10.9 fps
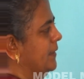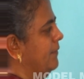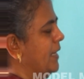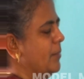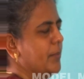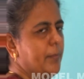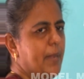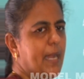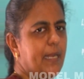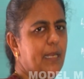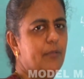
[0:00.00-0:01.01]
while
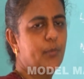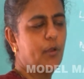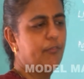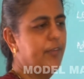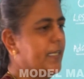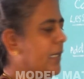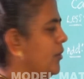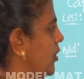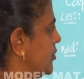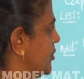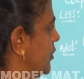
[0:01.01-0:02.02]
preparing profit and
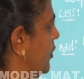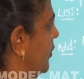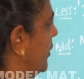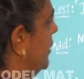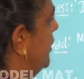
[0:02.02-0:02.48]
loss account.